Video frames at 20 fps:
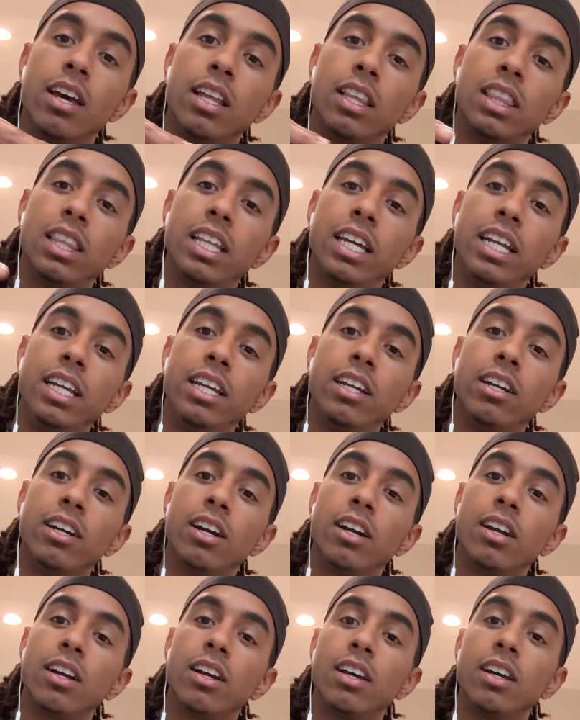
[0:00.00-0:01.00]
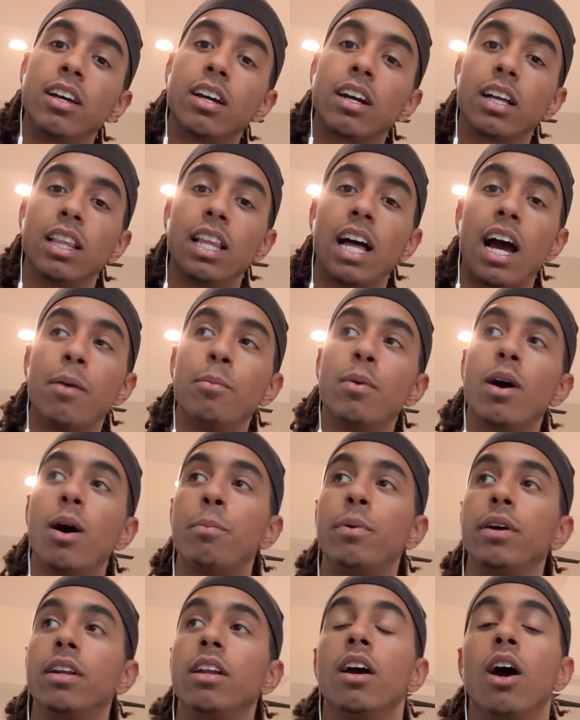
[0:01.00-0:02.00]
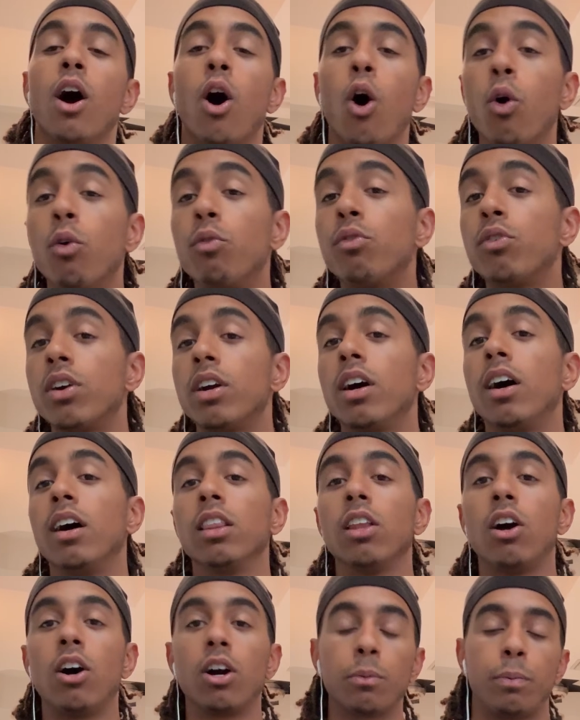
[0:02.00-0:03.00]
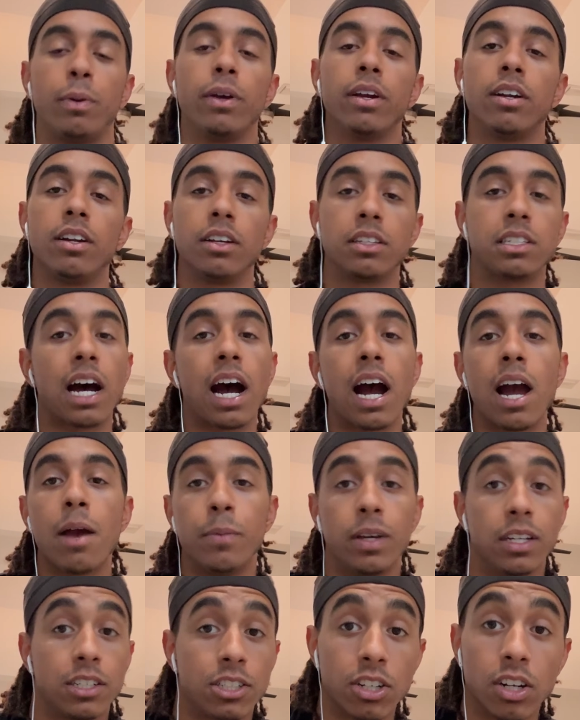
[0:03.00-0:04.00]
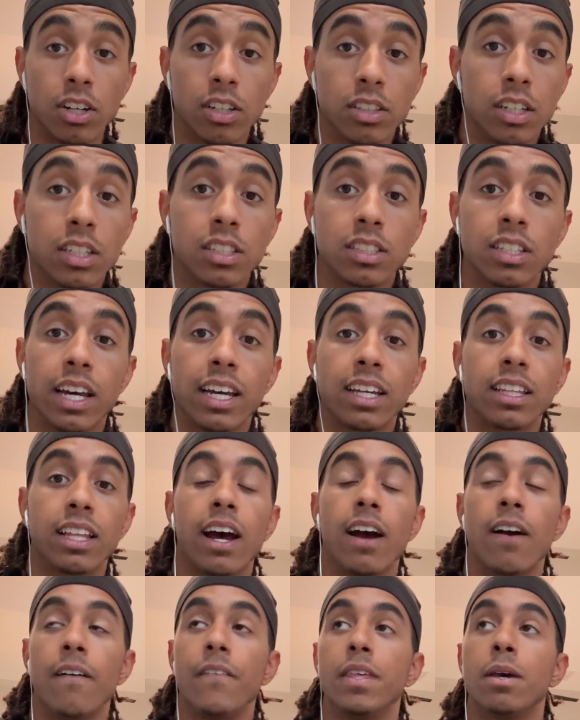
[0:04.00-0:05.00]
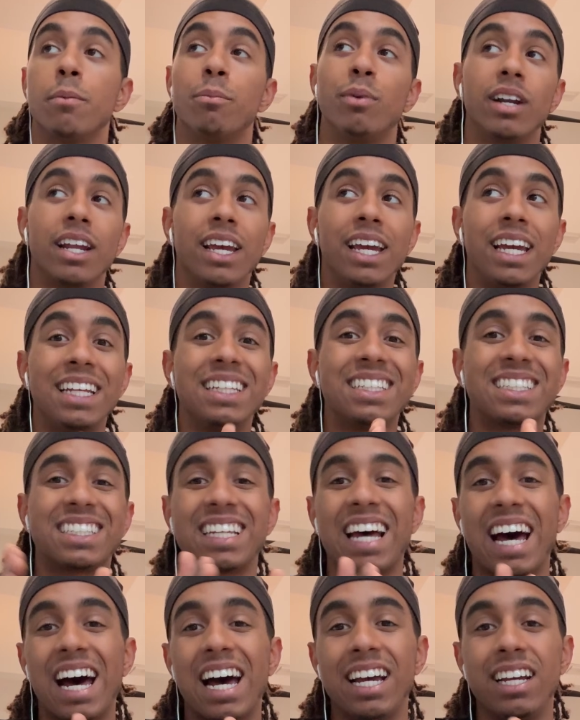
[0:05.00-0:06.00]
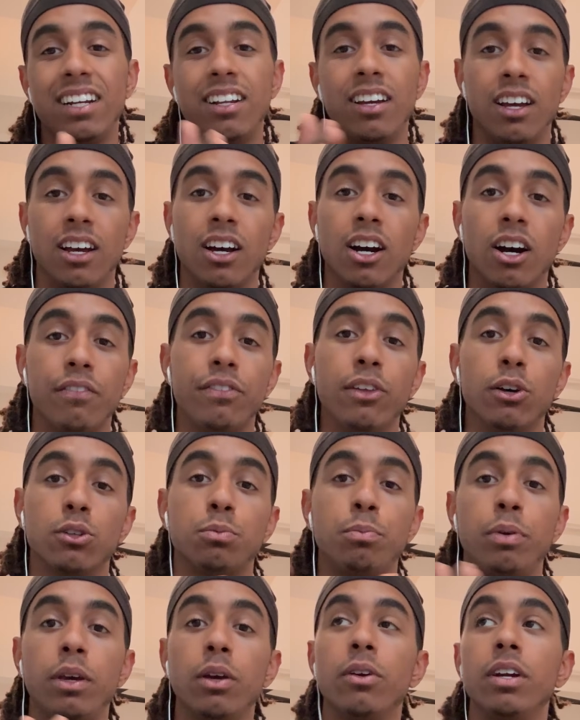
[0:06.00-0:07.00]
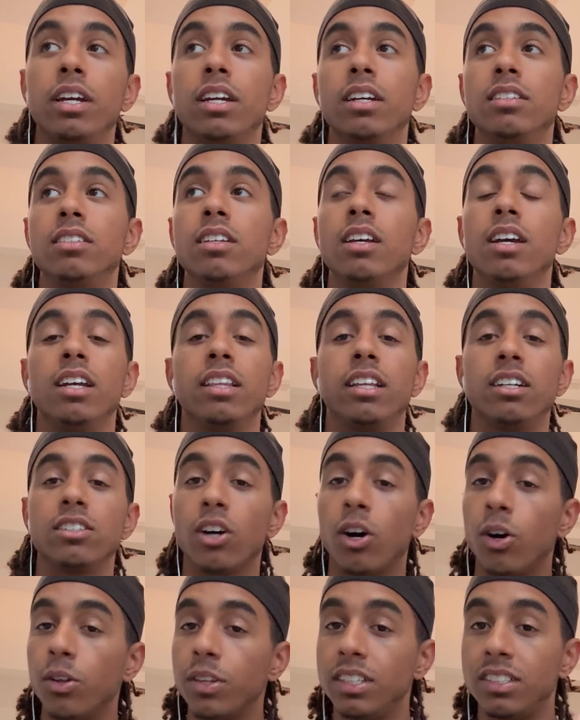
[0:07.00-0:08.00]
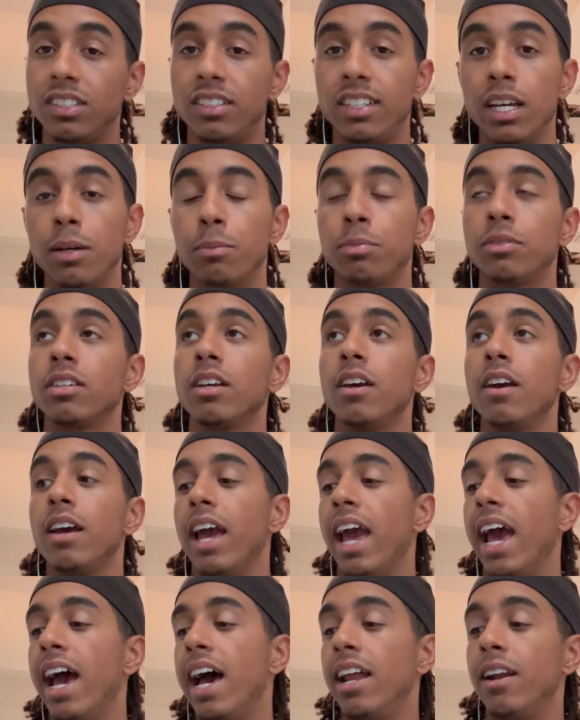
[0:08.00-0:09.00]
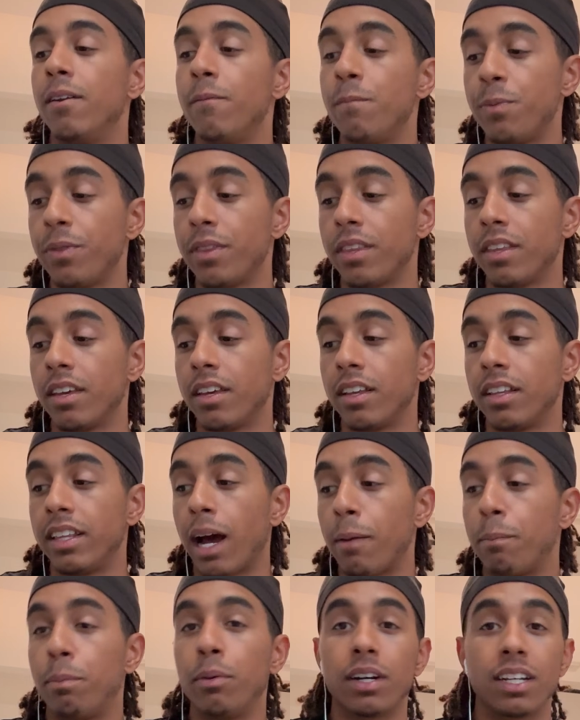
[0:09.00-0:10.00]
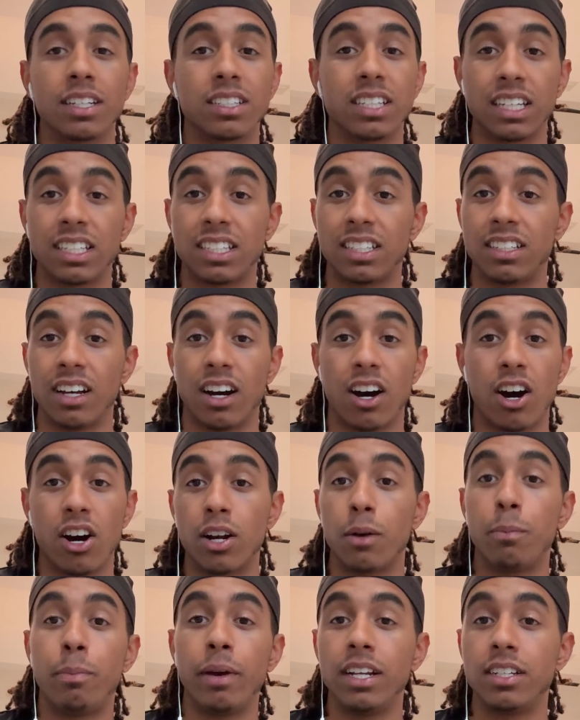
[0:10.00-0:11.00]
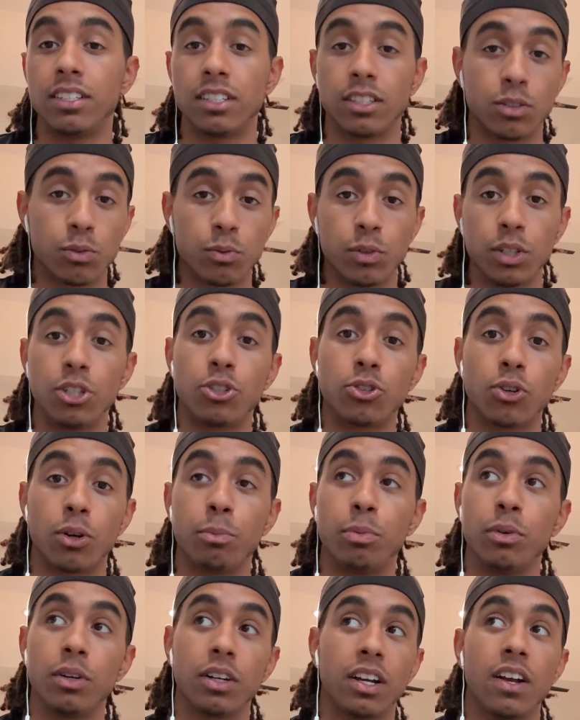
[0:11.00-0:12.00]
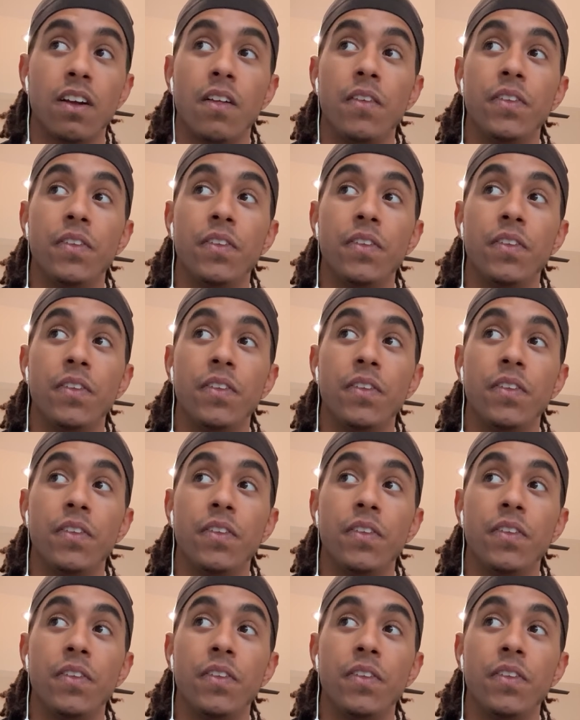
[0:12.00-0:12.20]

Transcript: linear climb up, and over a long period of time it sure looks like that, but inside of those periods there's all these dips. And that book is like 100 pages. It's a really short book.